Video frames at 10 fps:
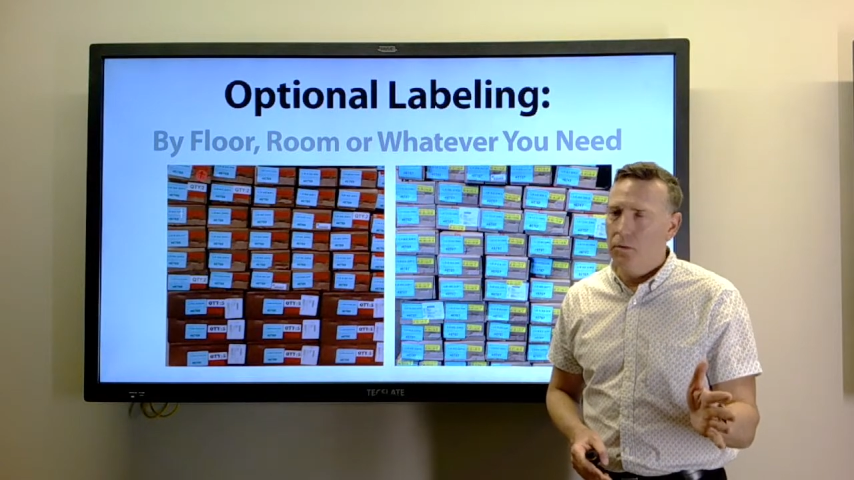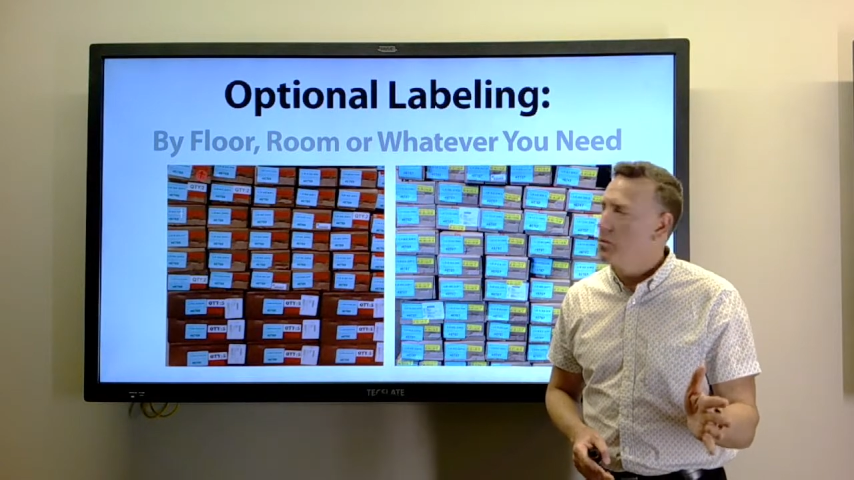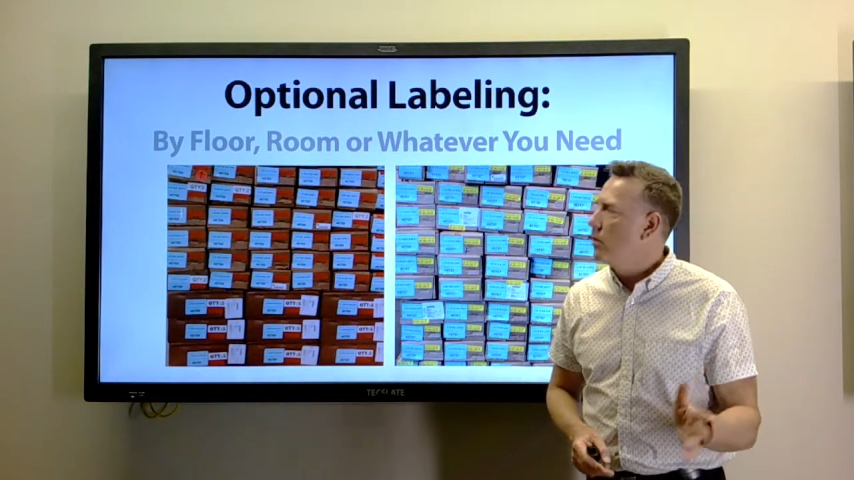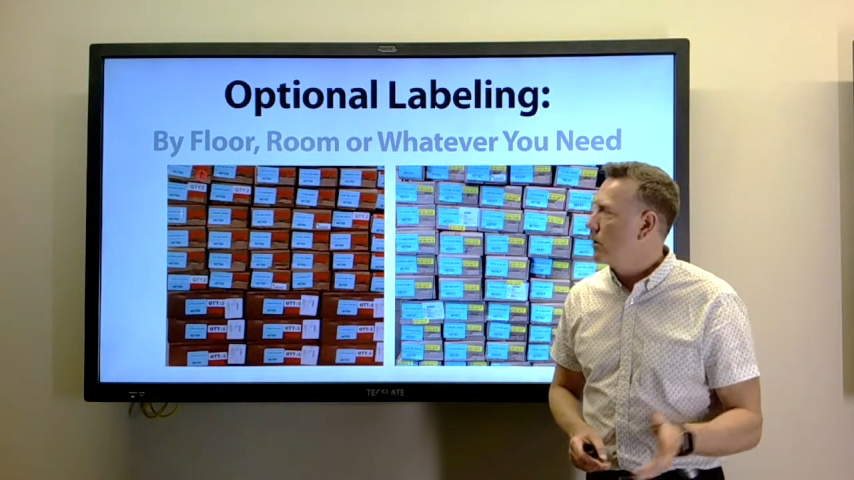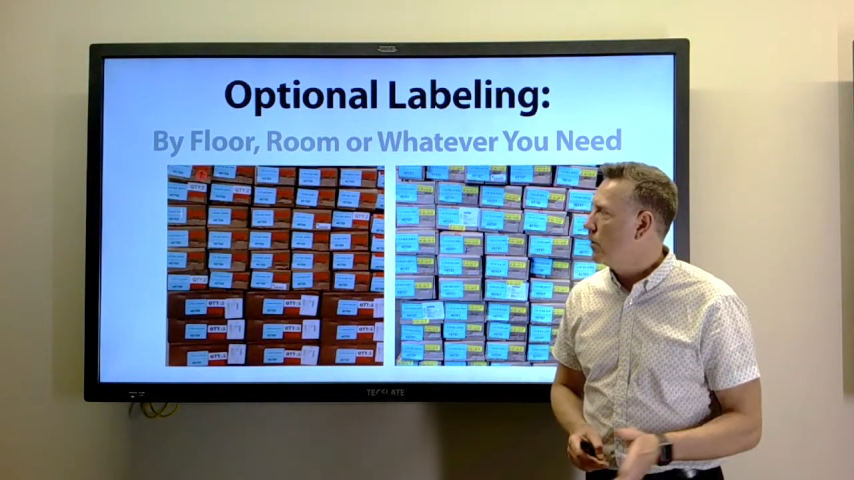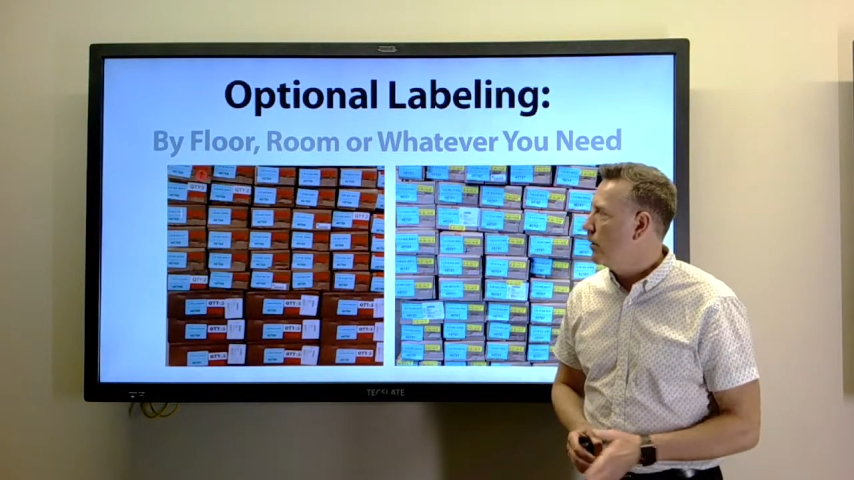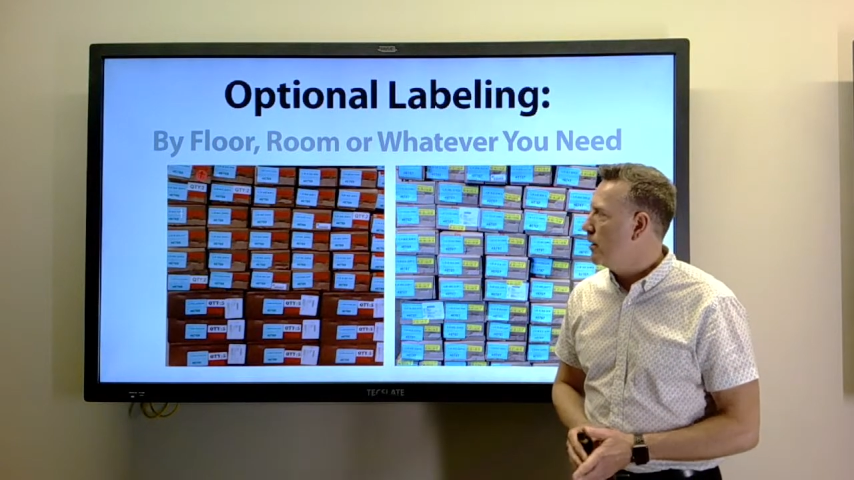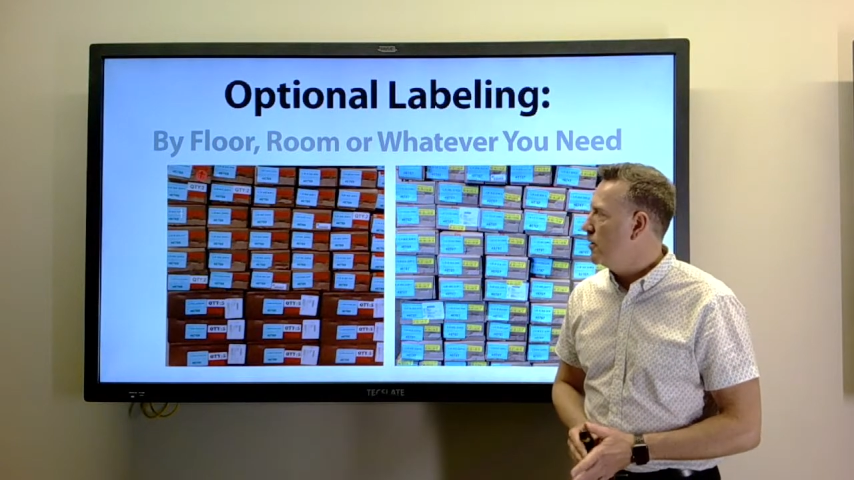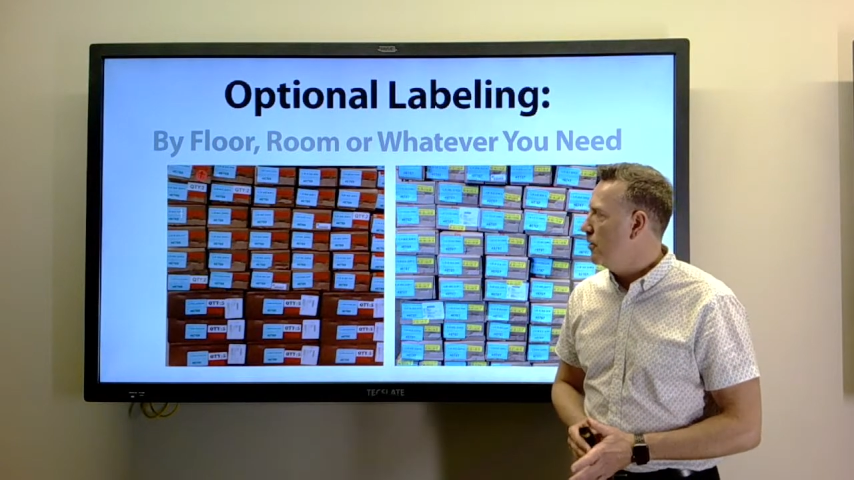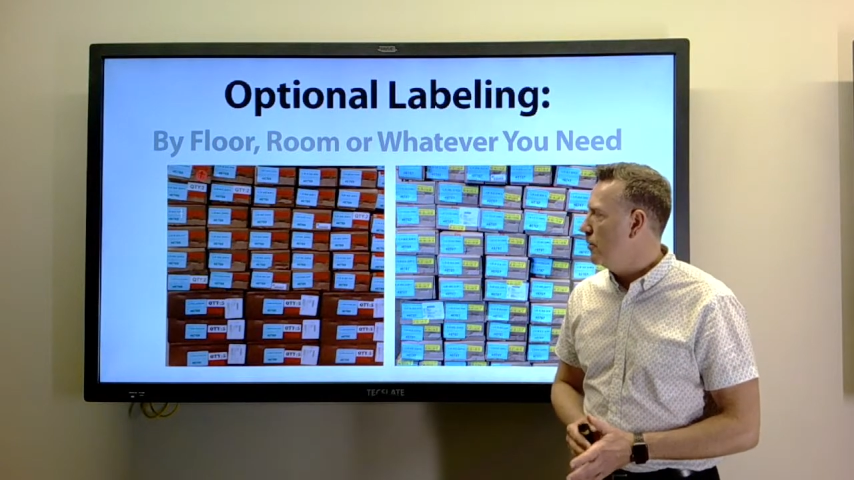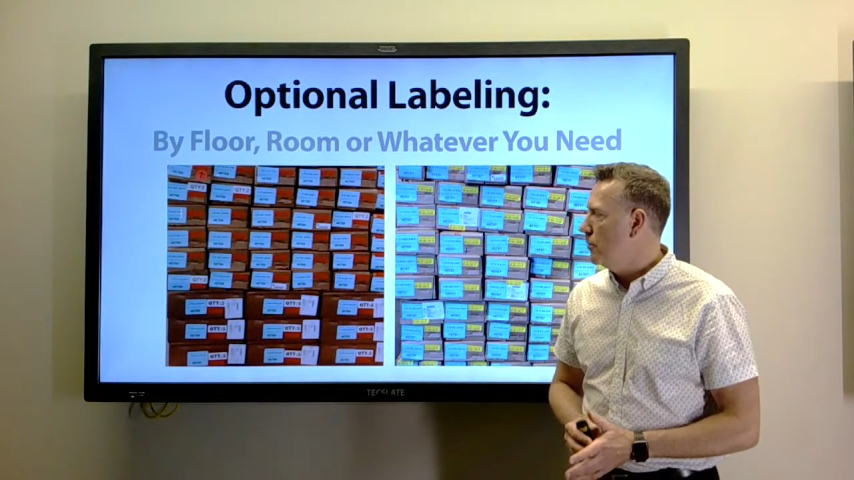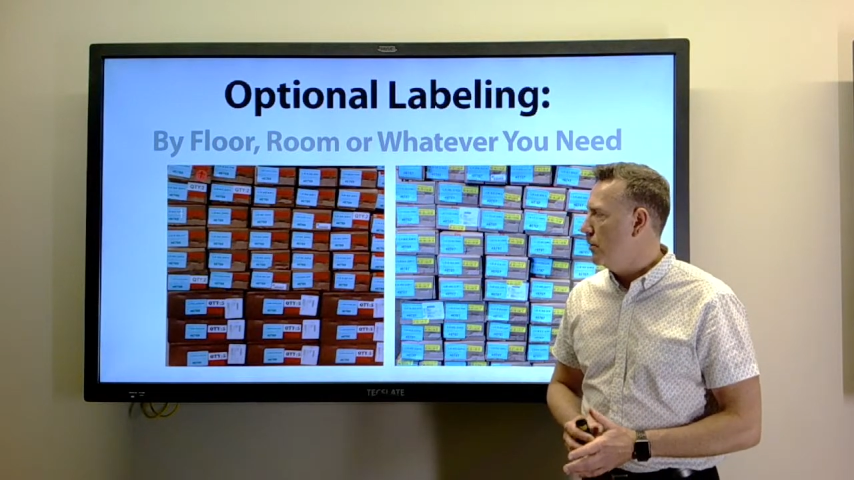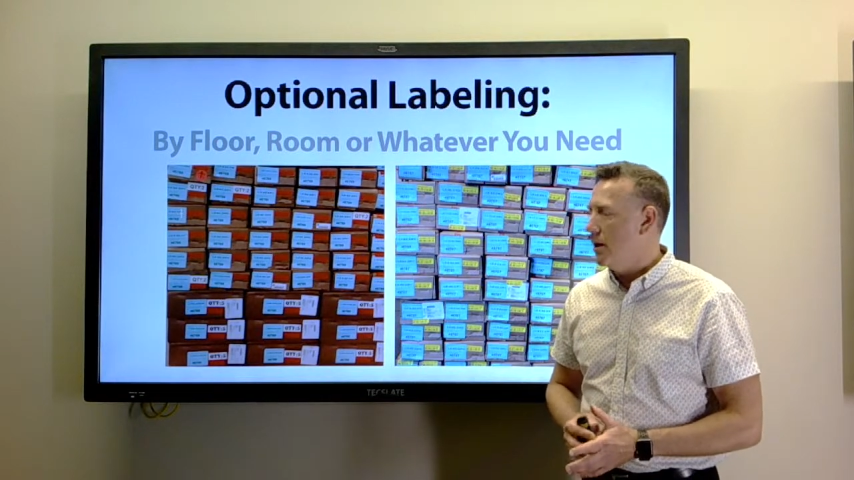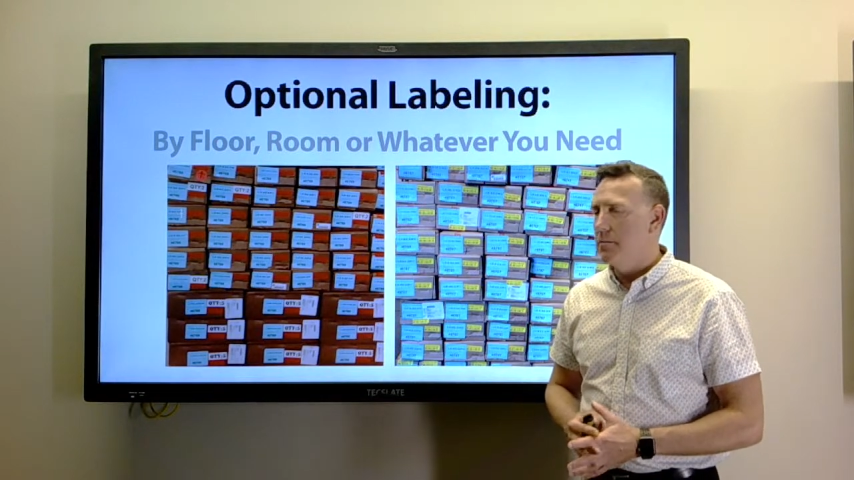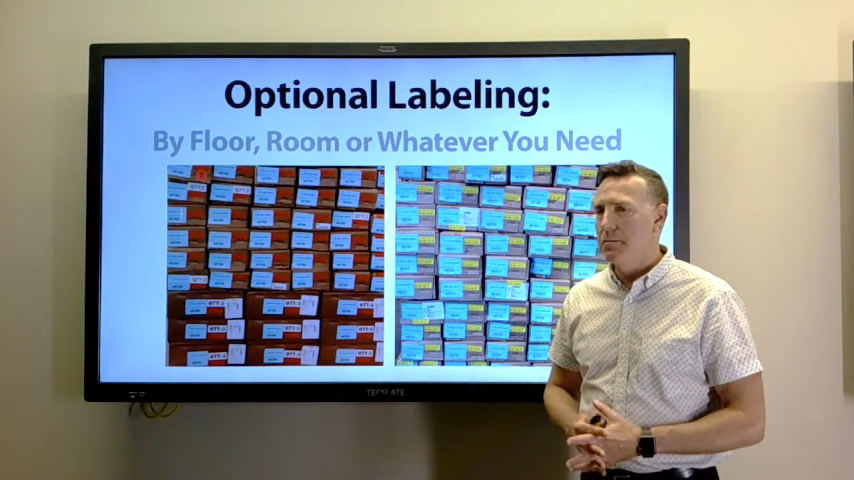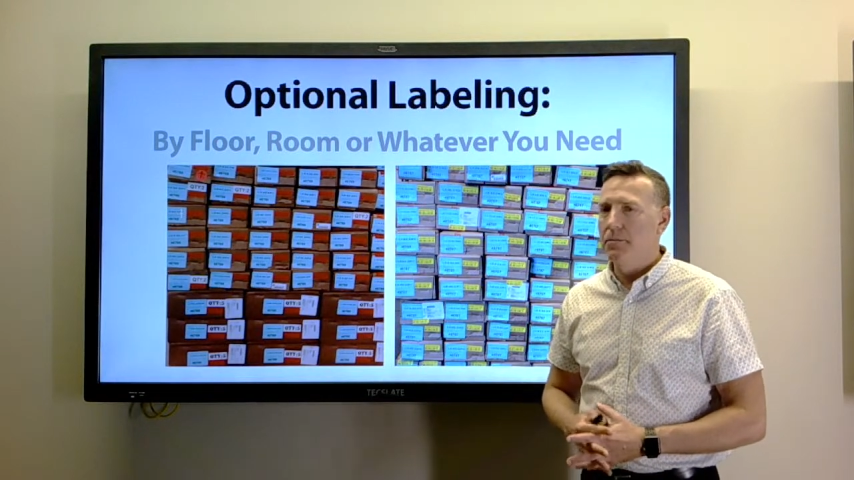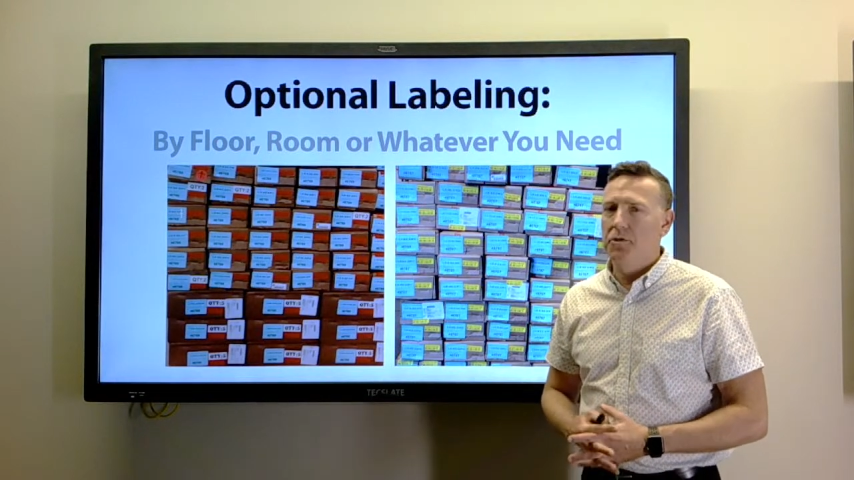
we're going to